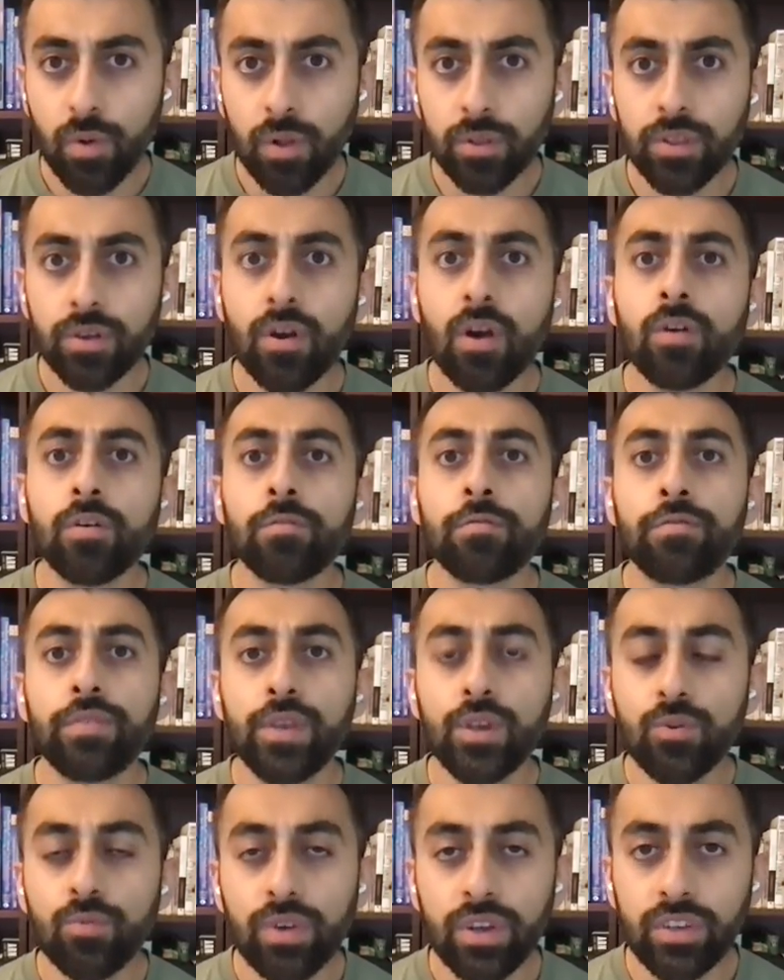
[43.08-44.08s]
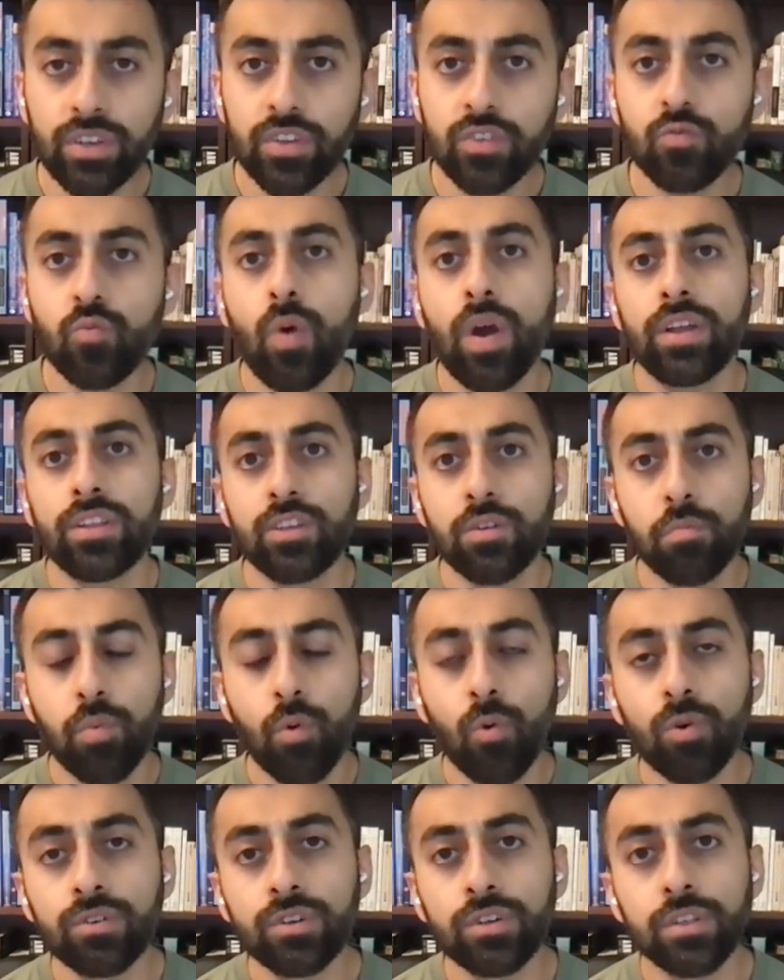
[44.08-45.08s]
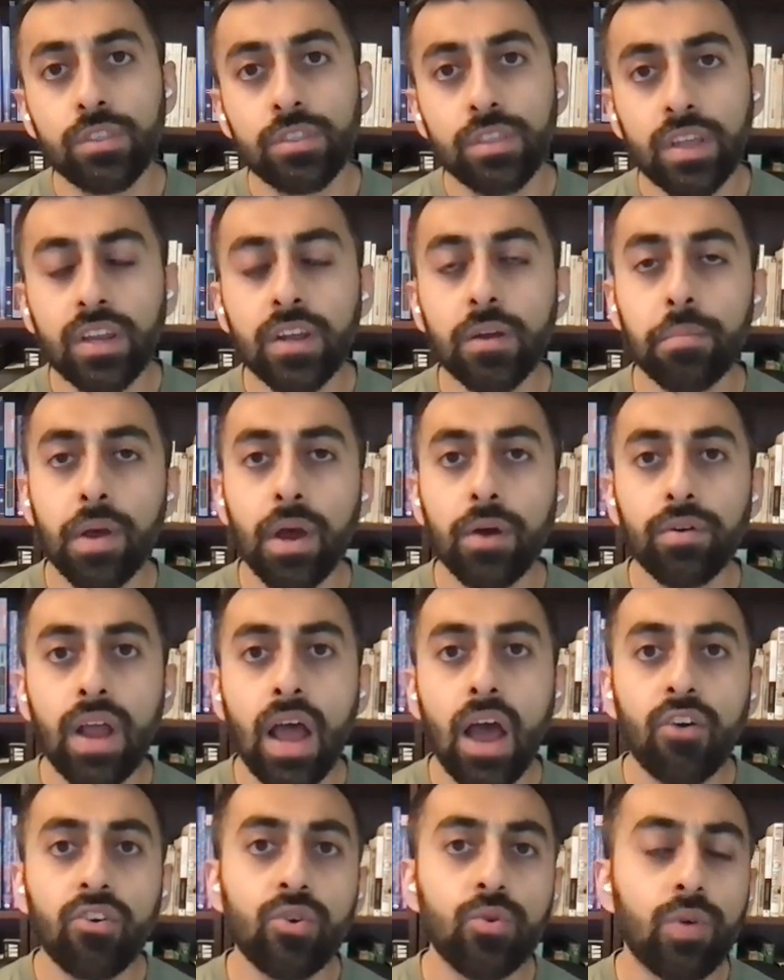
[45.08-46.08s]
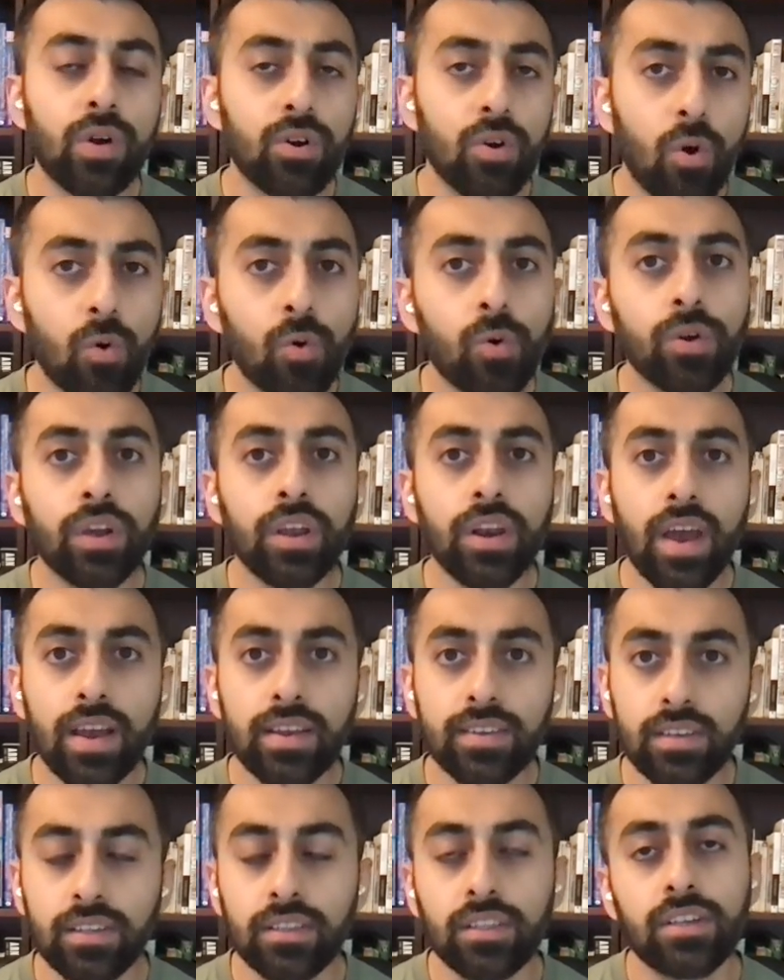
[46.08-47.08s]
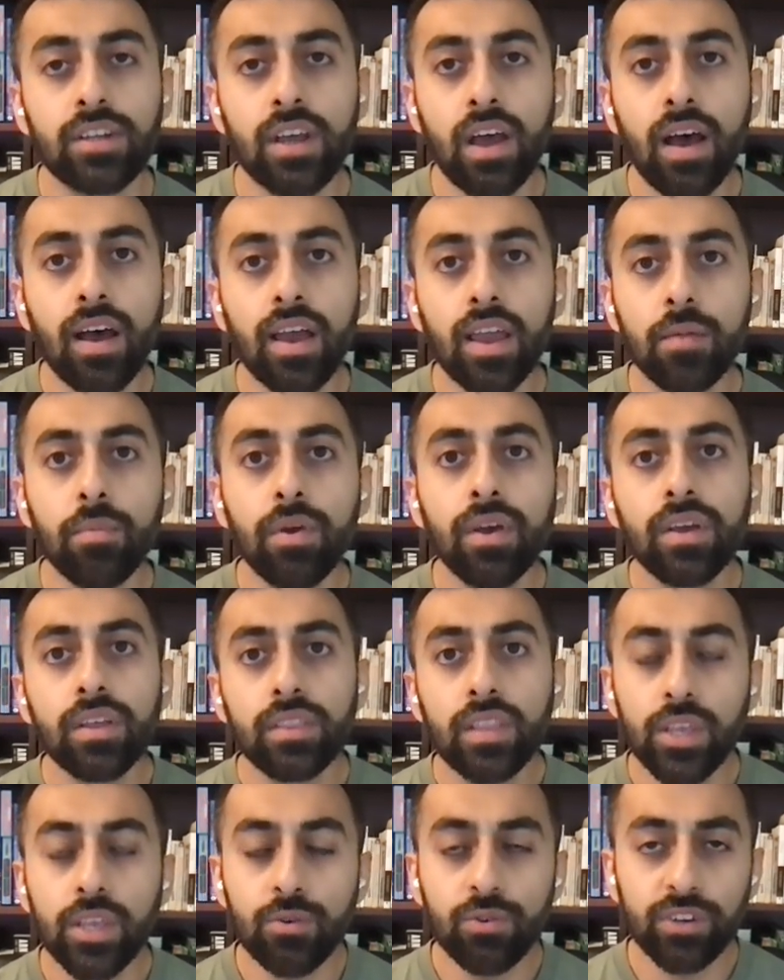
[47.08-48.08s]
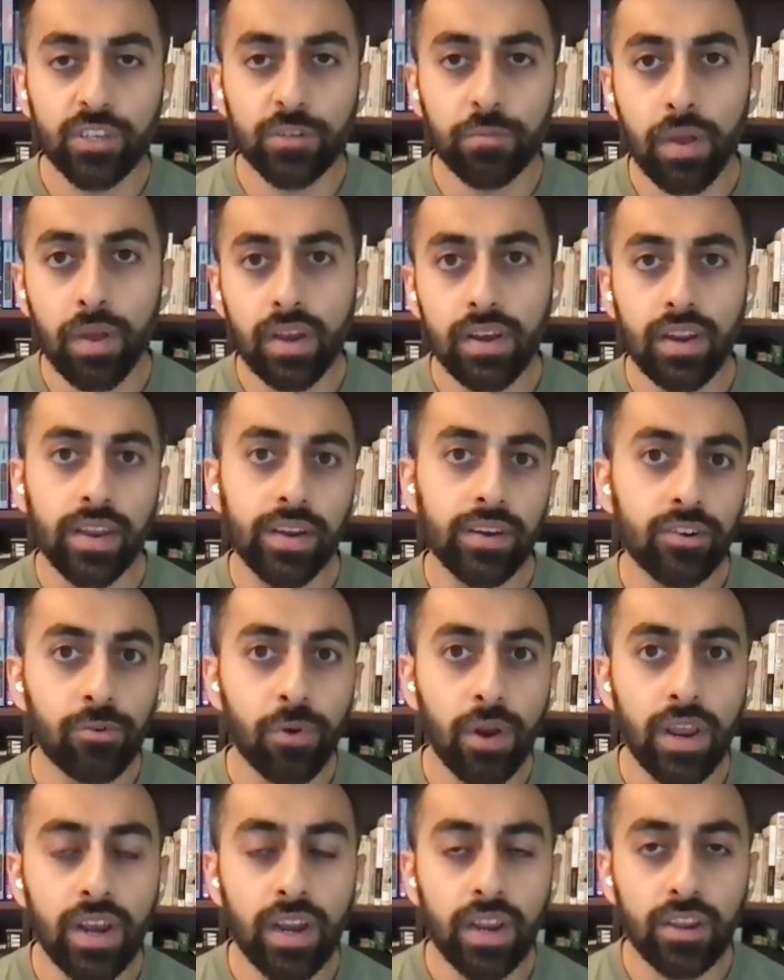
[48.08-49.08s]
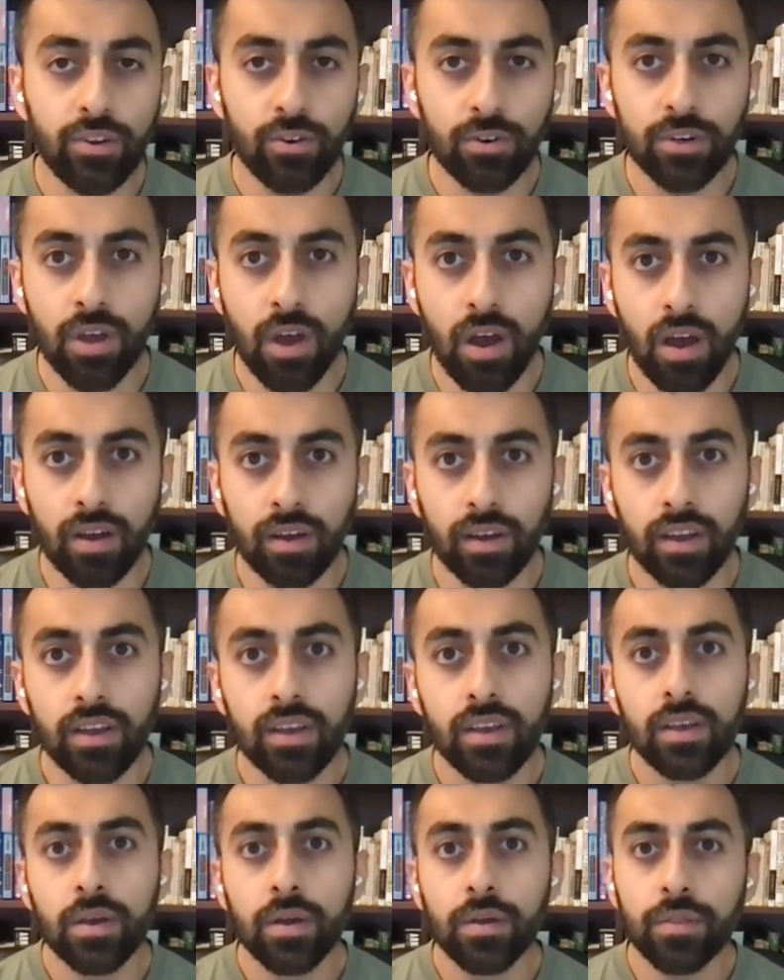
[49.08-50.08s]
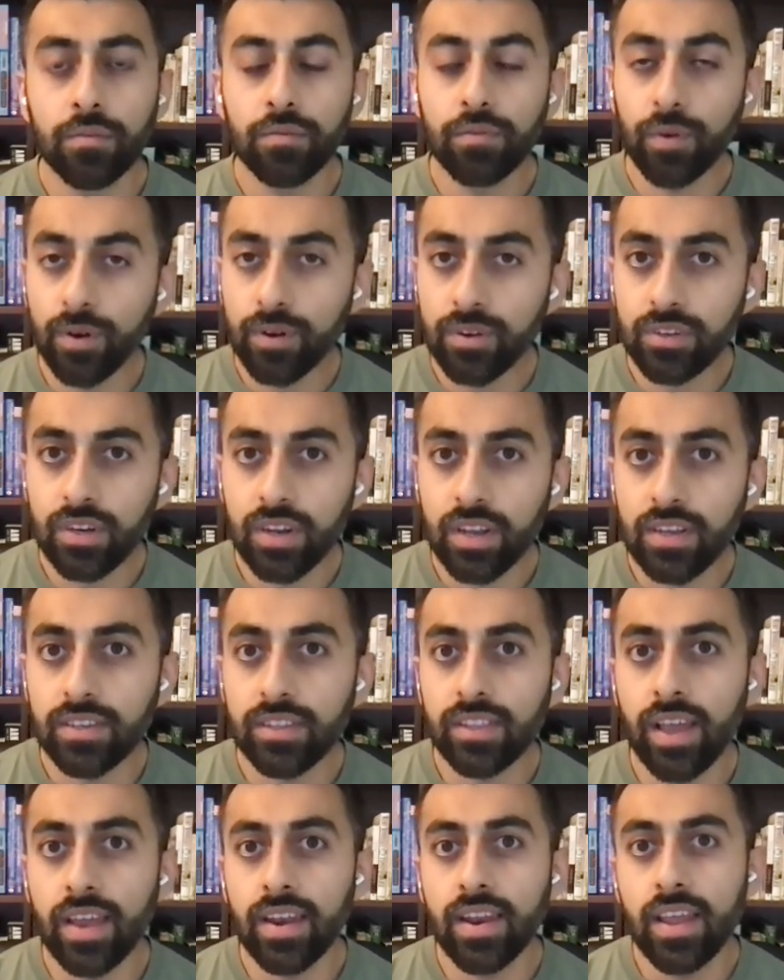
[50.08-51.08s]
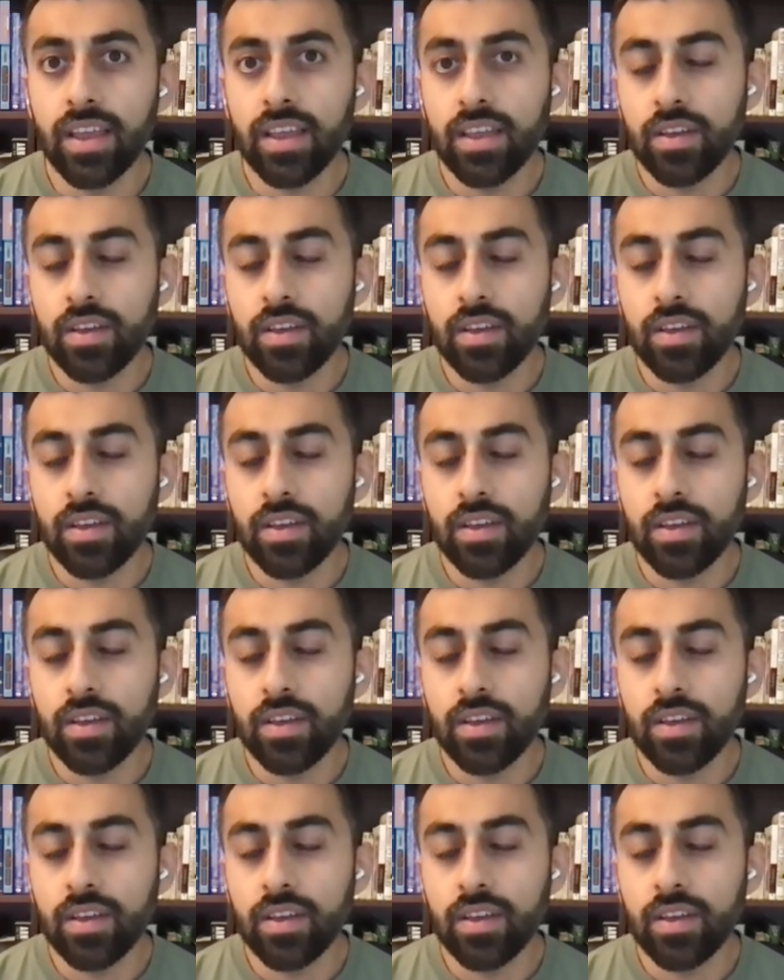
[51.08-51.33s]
of all, there are a few reasons why it's important to think about how you are organizing the time that you are spending training your dog. The first is that